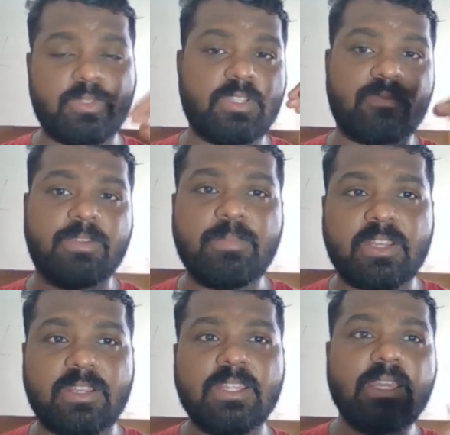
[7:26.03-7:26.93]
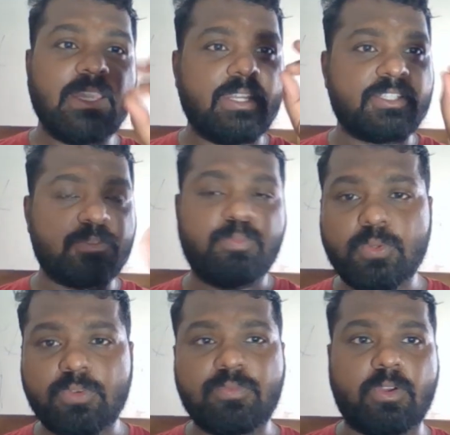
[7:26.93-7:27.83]
with your webinar. It is a
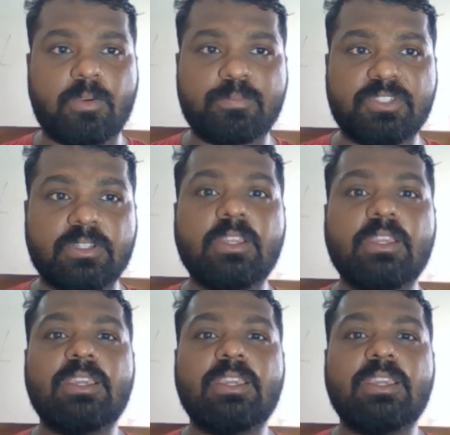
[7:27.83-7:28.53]
beautiful option.